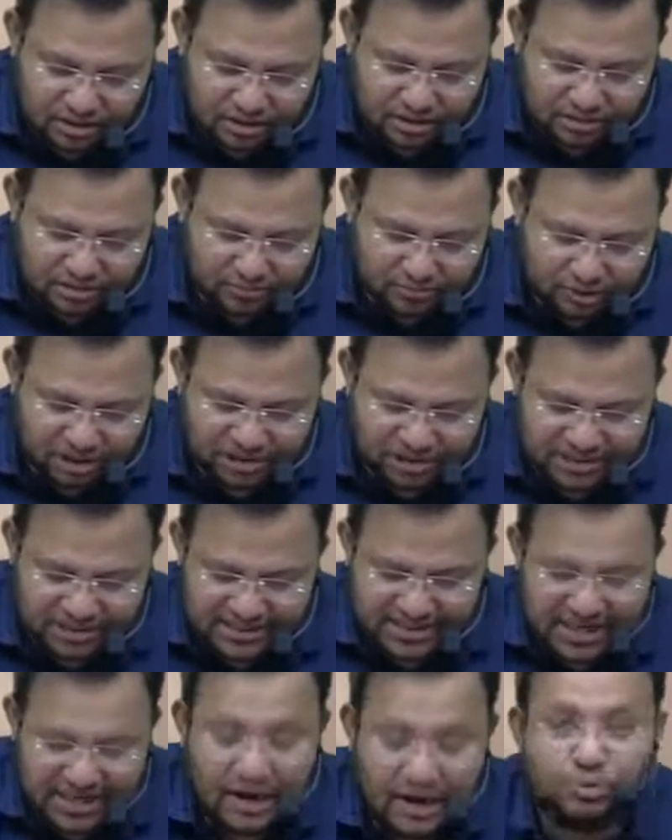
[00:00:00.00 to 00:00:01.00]
bonus shares
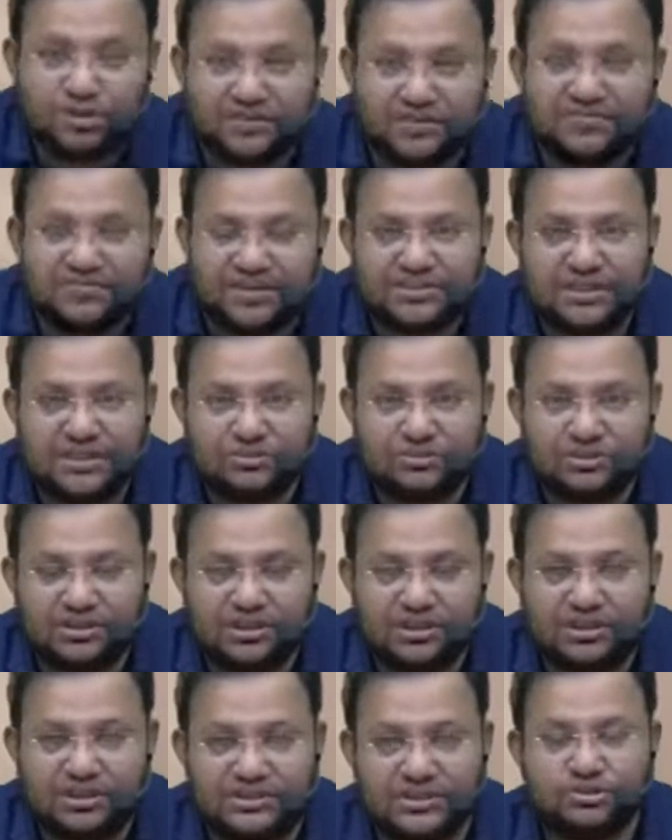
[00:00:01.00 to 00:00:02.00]
are out of reserves.
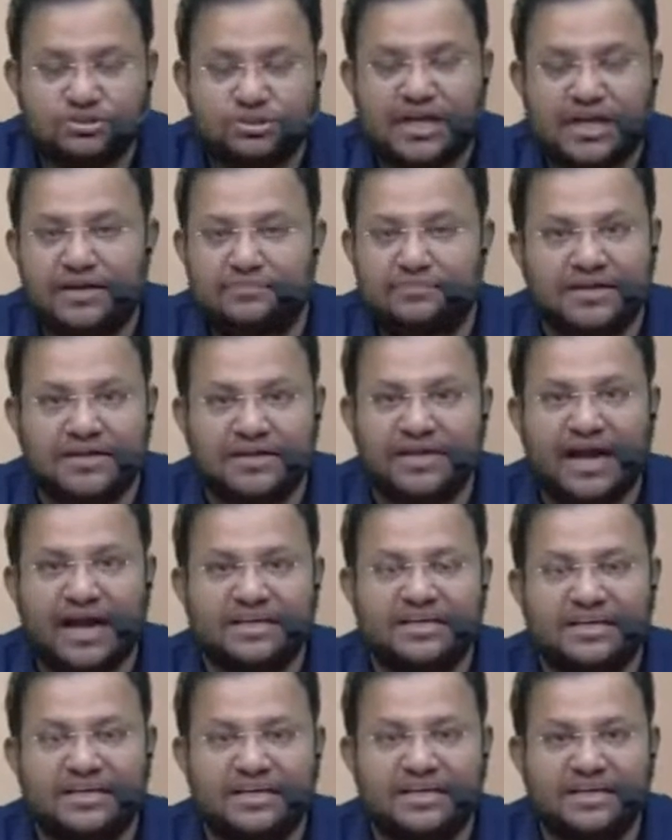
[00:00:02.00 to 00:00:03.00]
Reserves can be
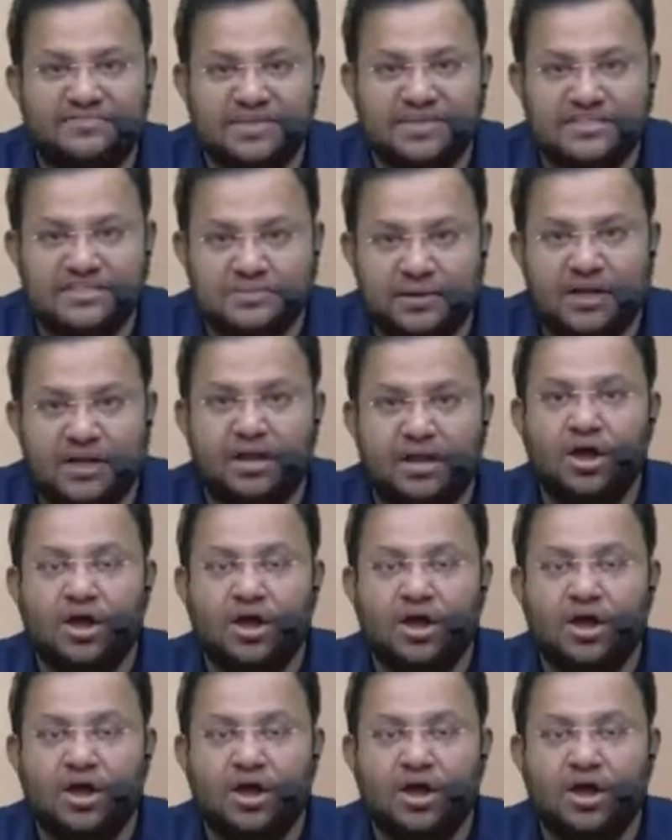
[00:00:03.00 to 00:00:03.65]
either divisible